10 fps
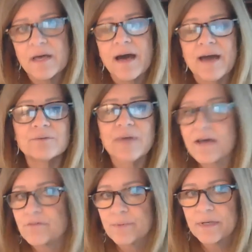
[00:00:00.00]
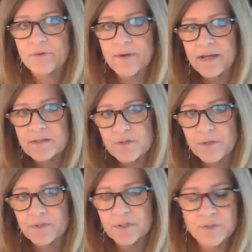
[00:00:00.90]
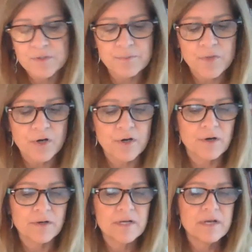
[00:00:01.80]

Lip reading: I don't have a red crayon, so I'm going to use a marker.